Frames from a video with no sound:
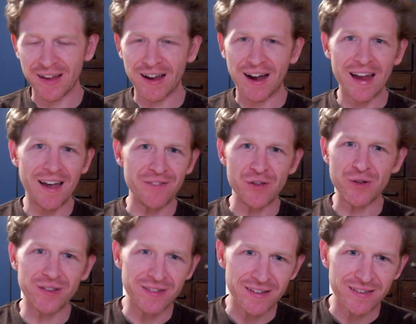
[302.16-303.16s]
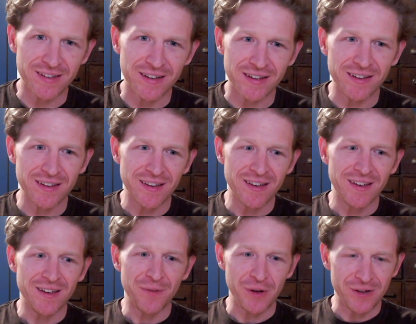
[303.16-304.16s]
I have USDC
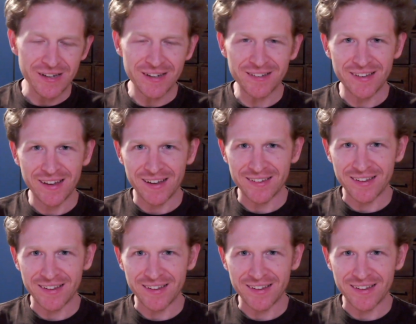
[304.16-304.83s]
what you need to say is,